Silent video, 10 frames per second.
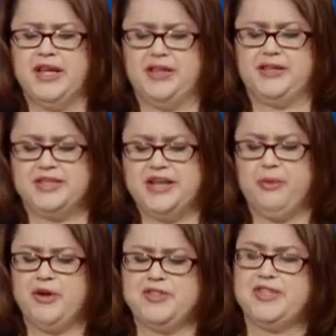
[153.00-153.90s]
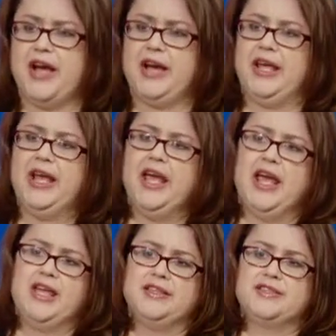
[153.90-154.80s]
in contemporary society
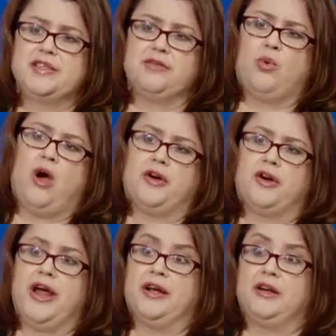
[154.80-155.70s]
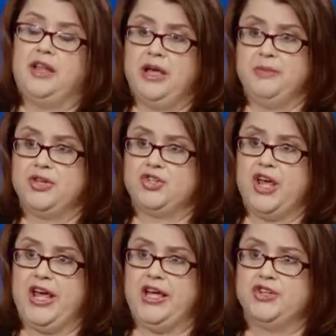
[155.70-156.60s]
is water and climate
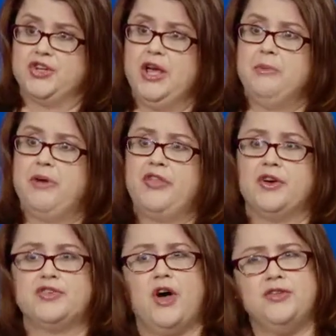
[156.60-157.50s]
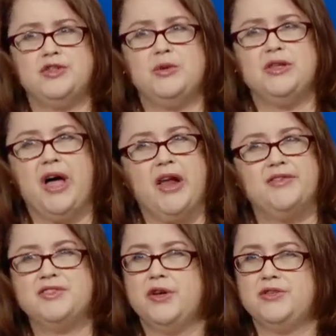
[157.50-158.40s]
change, but there's also a lot of
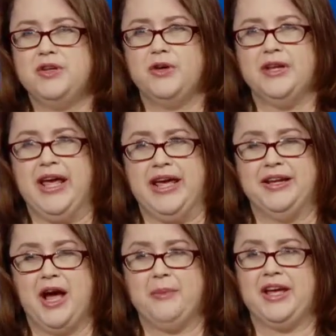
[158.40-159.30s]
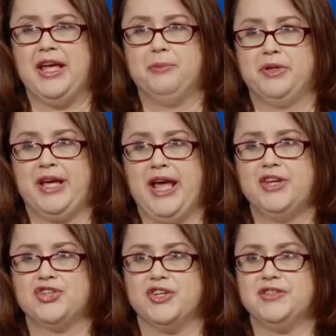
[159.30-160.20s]
socioeconomic
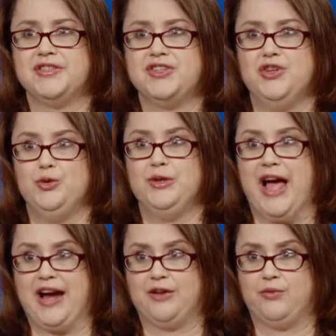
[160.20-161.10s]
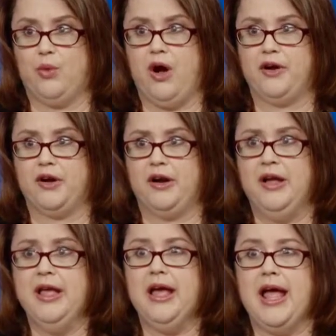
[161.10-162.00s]
implications to lack of water.
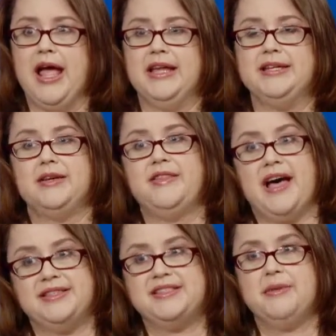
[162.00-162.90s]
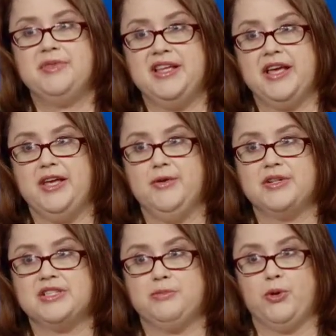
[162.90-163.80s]
And that's something that you
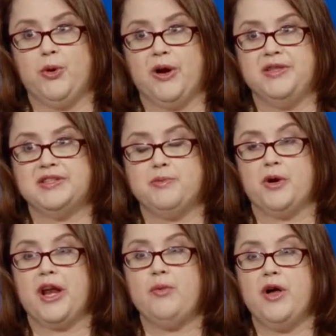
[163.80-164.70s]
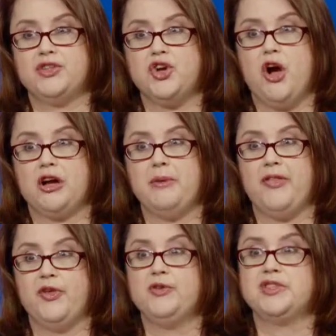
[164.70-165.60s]
explore in this book. And I want to talk
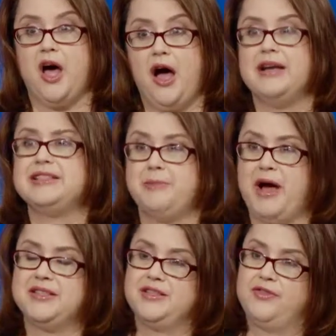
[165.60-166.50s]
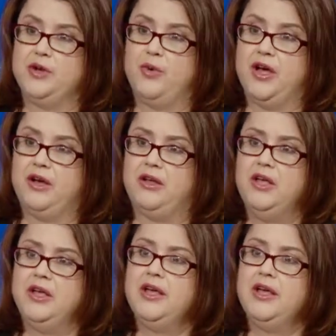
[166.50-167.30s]
about those, the hot spots, if you will. Sure.